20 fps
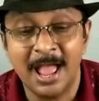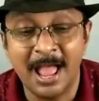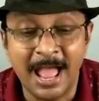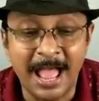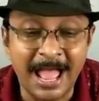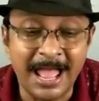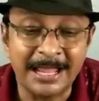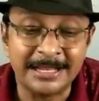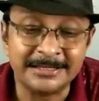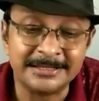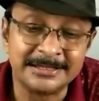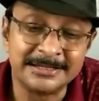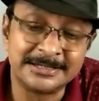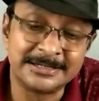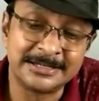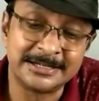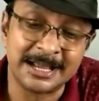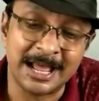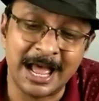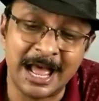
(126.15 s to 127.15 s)
And
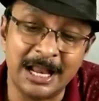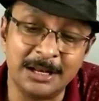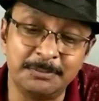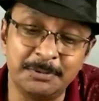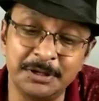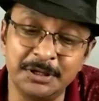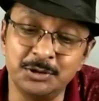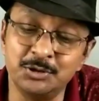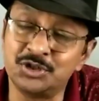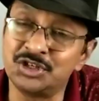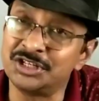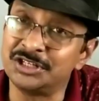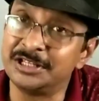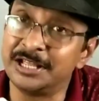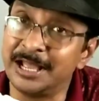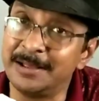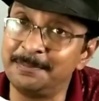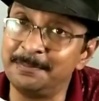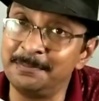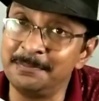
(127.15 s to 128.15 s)
I'll be using
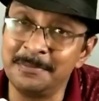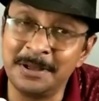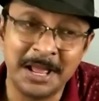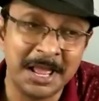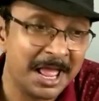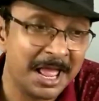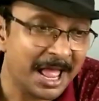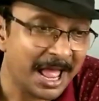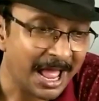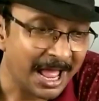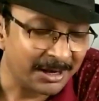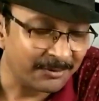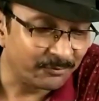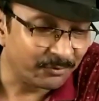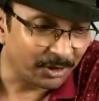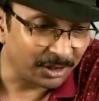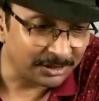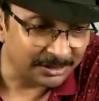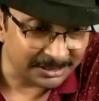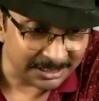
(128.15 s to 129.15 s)
that. And
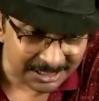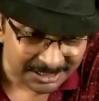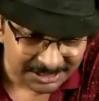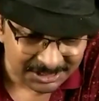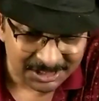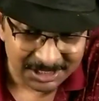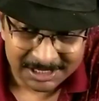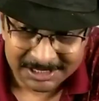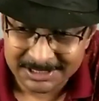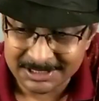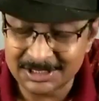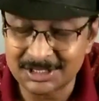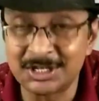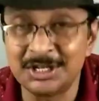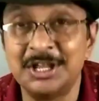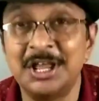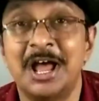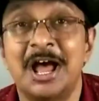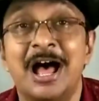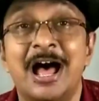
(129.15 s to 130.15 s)
for this test,
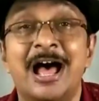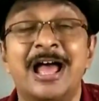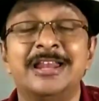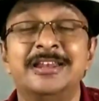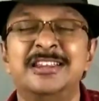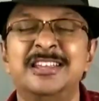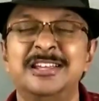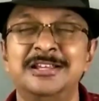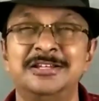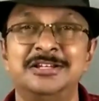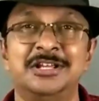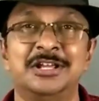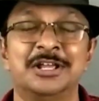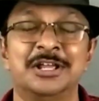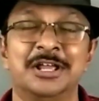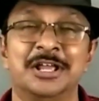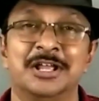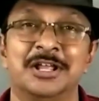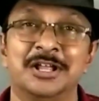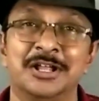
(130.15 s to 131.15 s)
I need
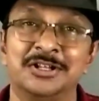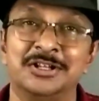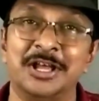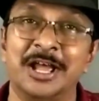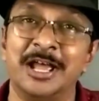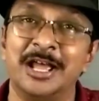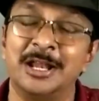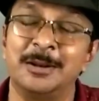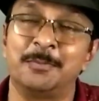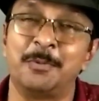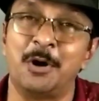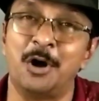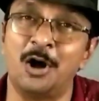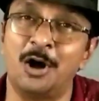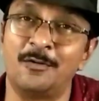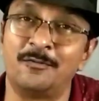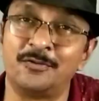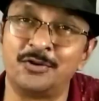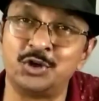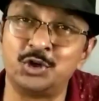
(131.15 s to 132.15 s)
the help
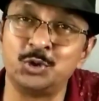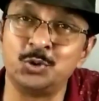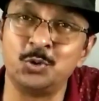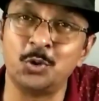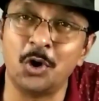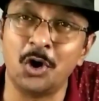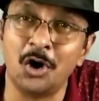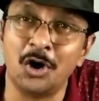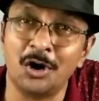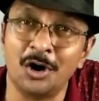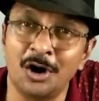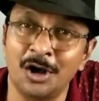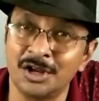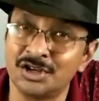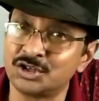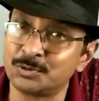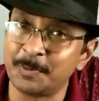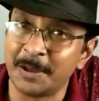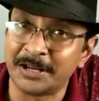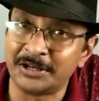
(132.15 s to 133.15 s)
of two
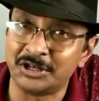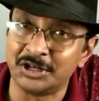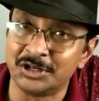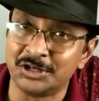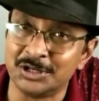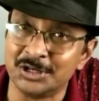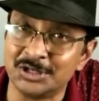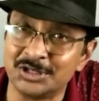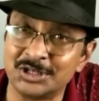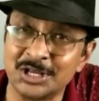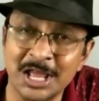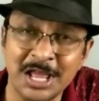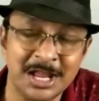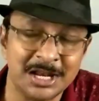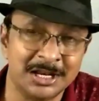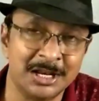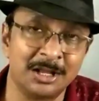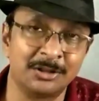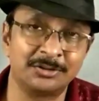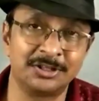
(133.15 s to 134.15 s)
spectators.
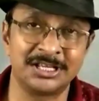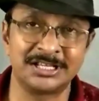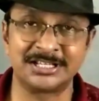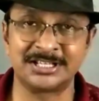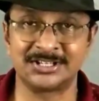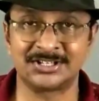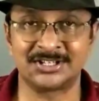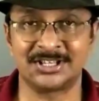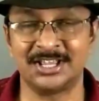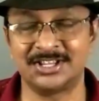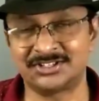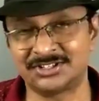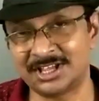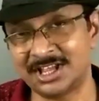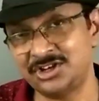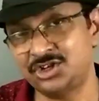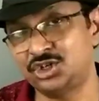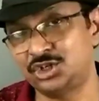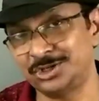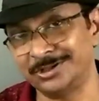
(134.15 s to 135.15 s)
Now this is
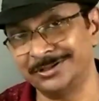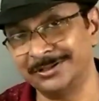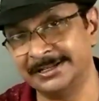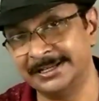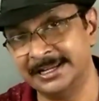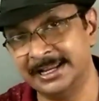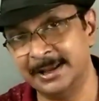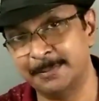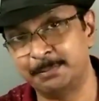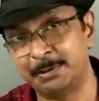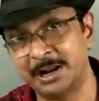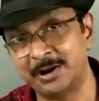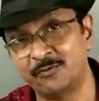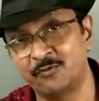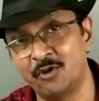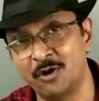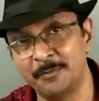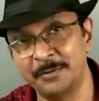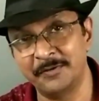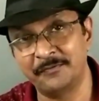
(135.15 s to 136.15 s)
essentially a
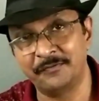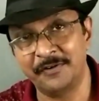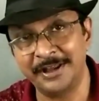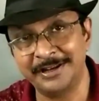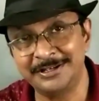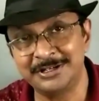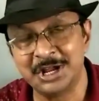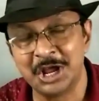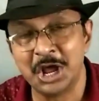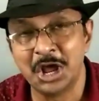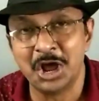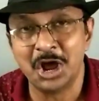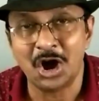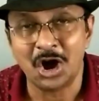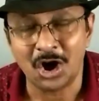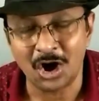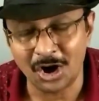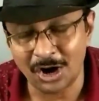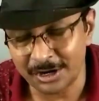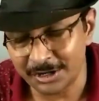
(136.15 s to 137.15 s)
platform effect,
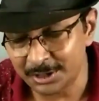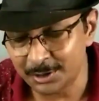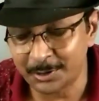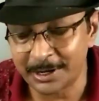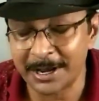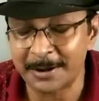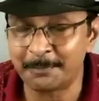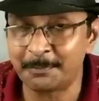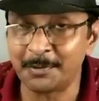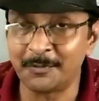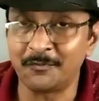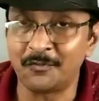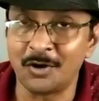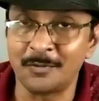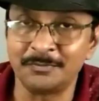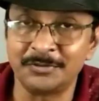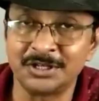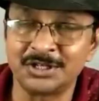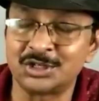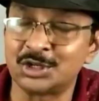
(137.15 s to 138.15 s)
or you can
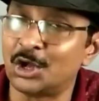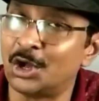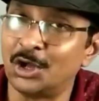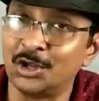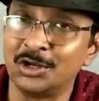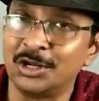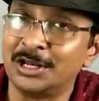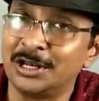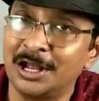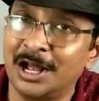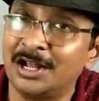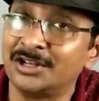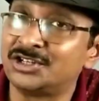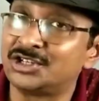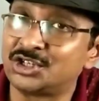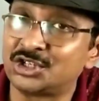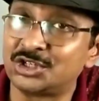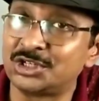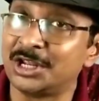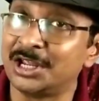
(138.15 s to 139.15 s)
perform this on a large
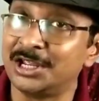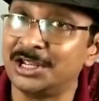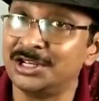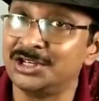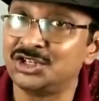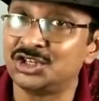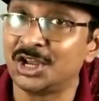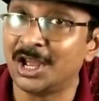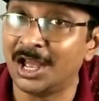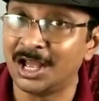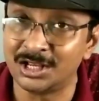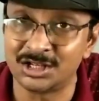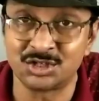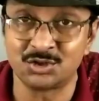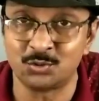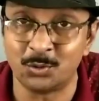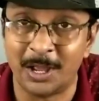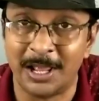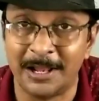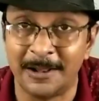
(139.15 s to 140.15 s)
stage
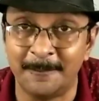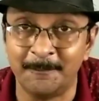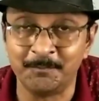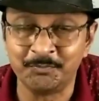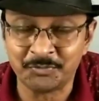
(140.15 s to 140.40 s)
as well.